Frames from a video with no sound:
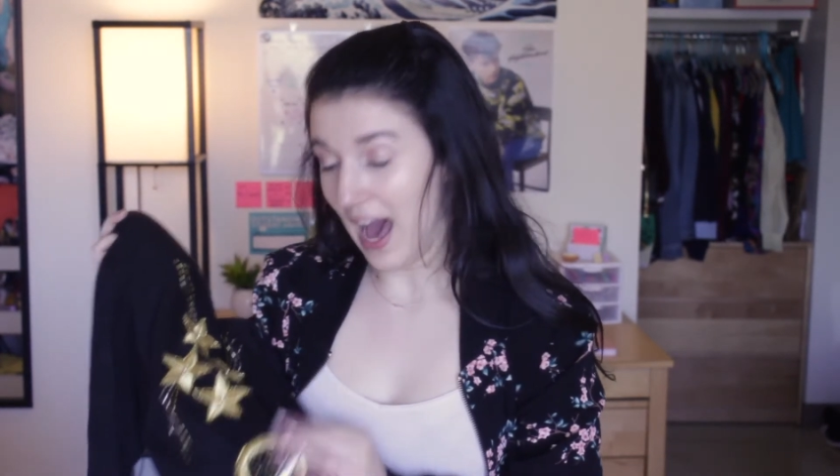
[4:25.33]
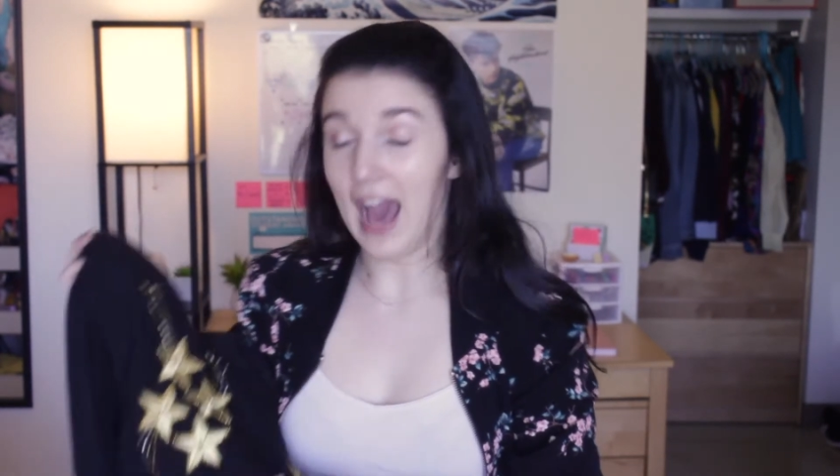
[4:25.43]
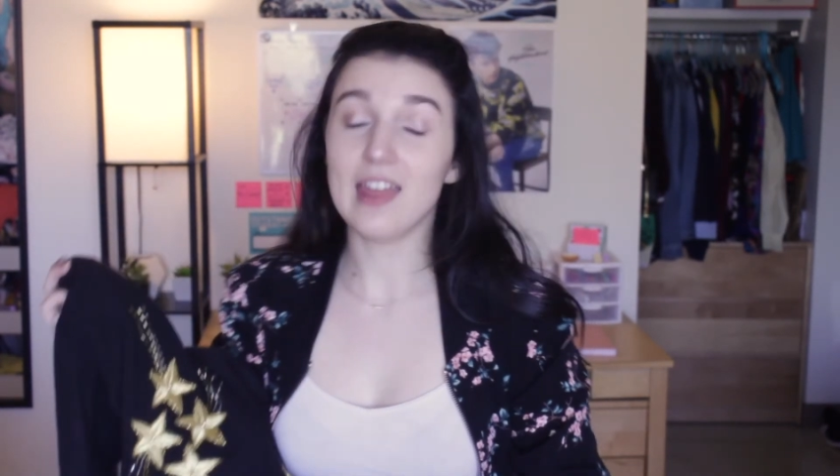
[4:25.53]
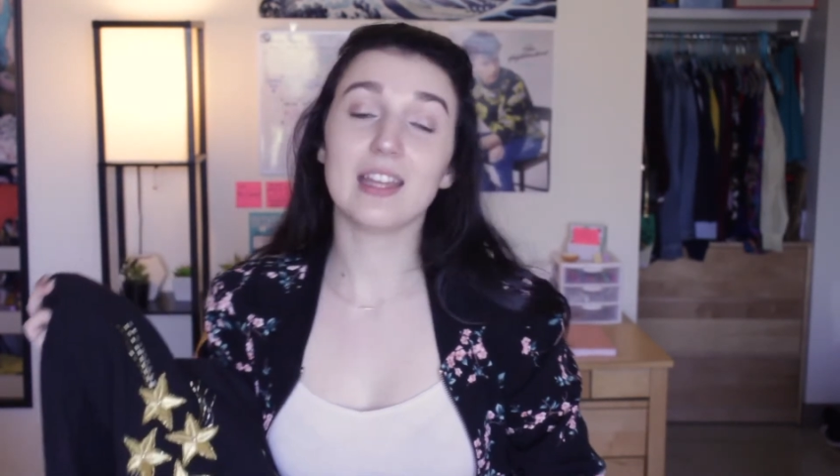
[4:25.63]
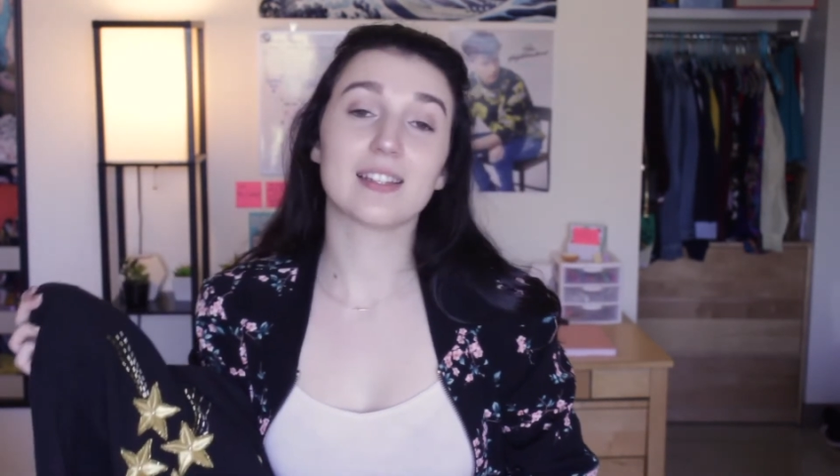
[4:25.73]

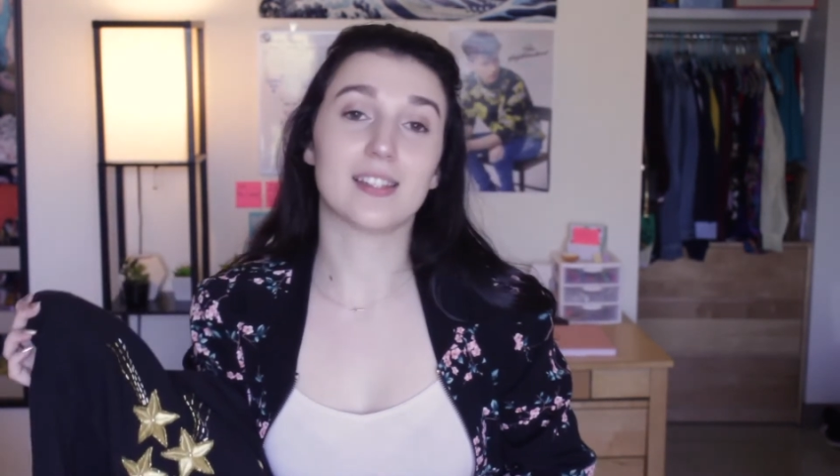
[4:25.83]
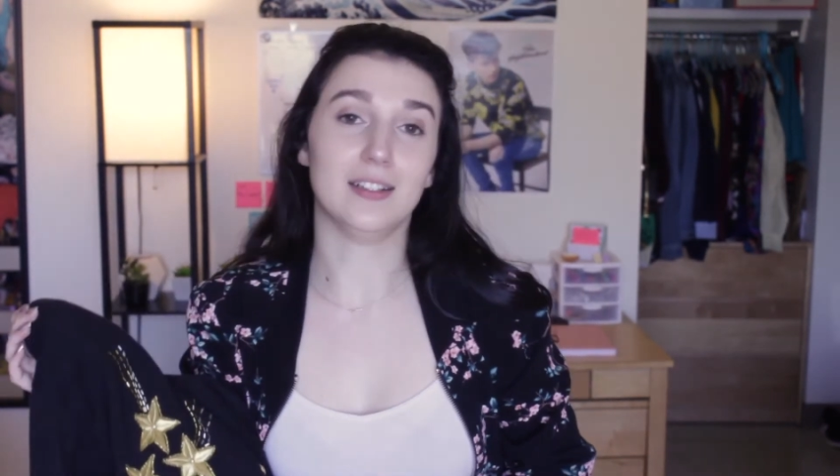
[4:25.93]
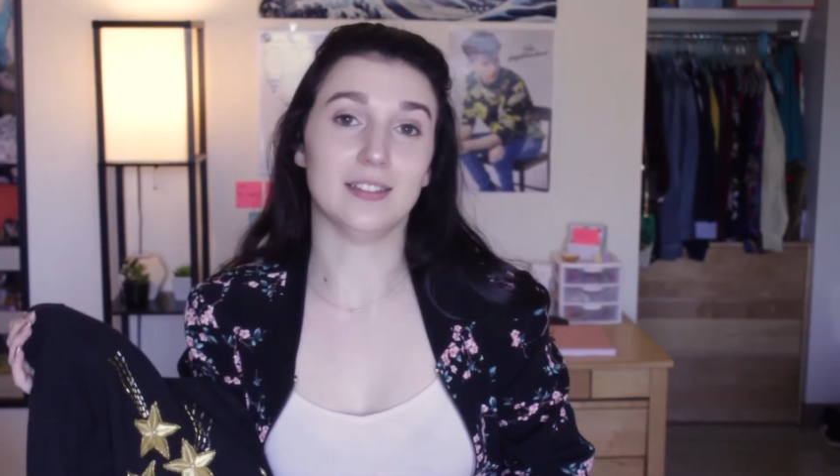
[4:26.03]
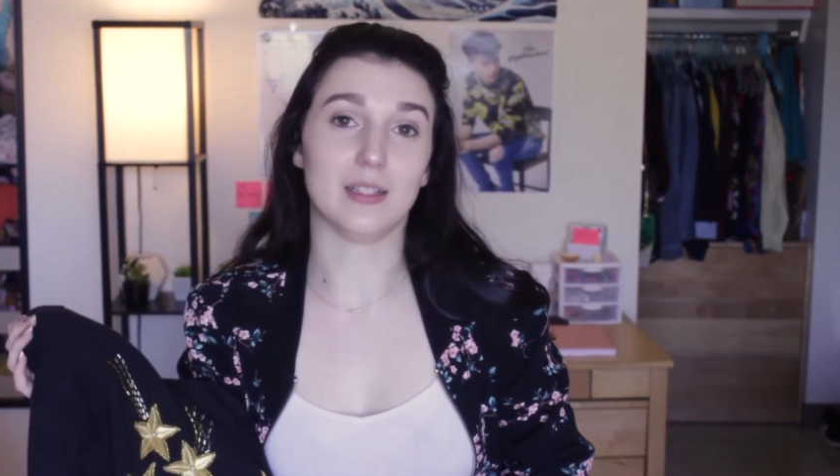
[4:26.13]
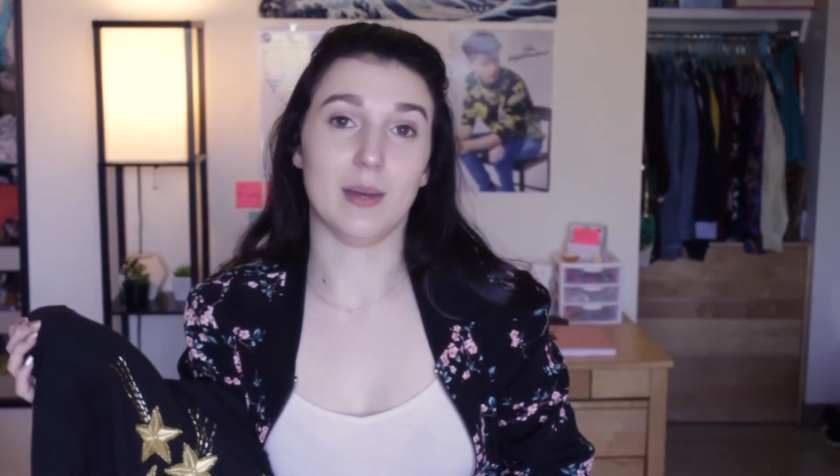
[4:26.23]
I think it's
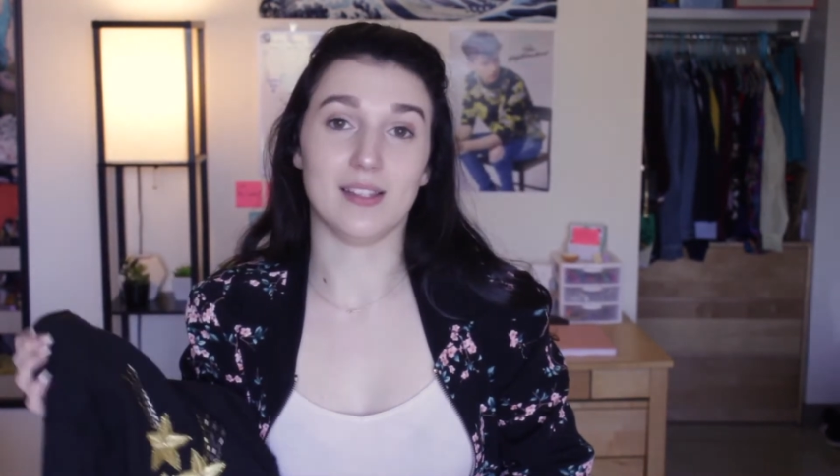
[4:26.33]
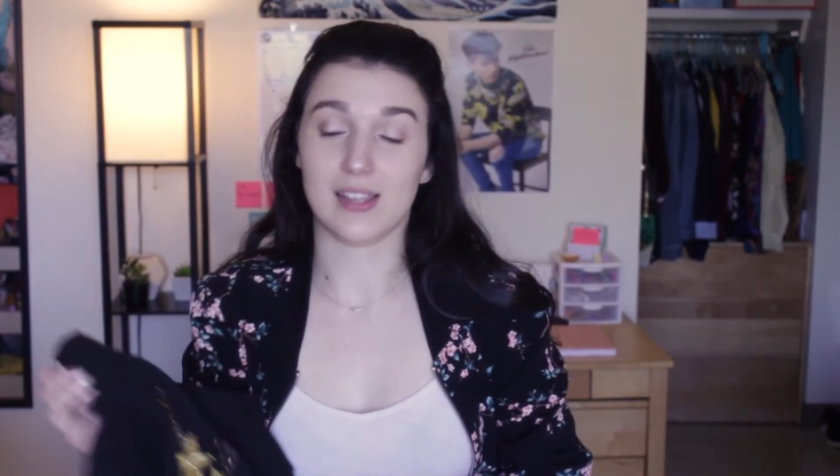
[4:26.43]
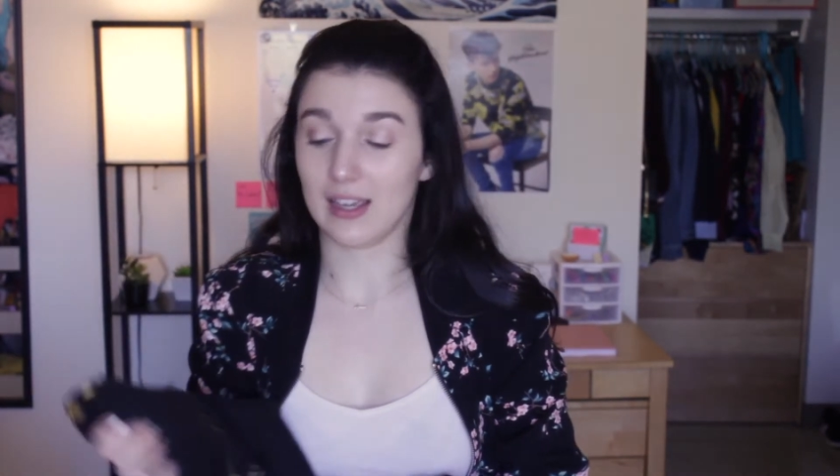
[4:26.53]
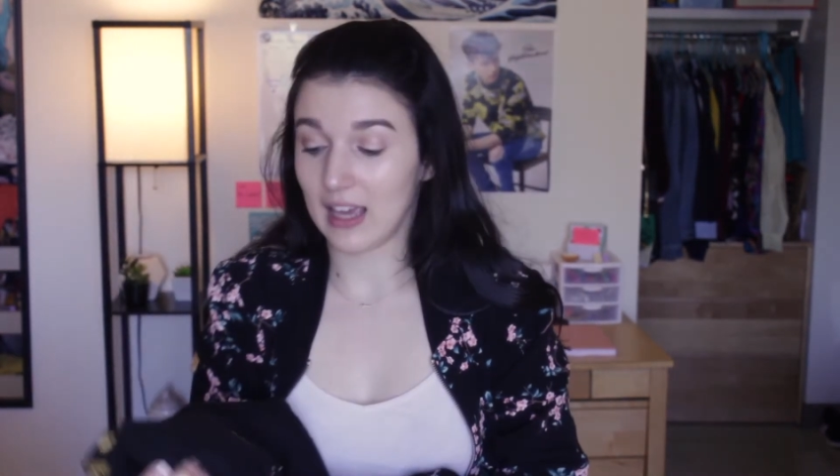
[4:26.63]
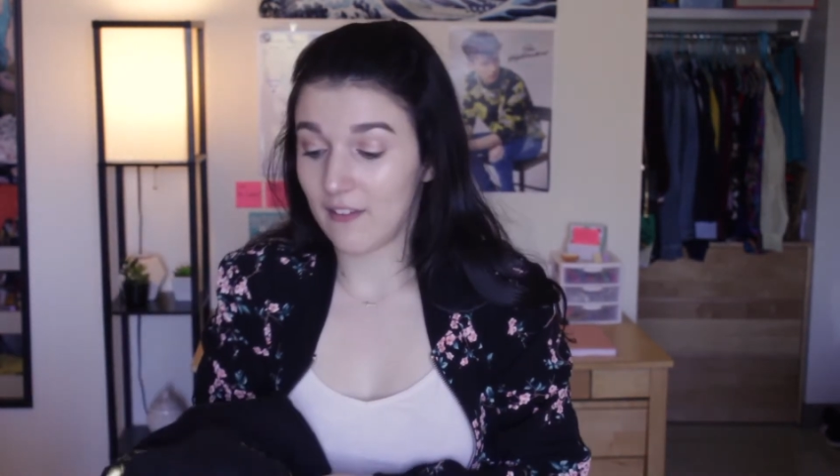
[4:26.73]
gonna look amazing.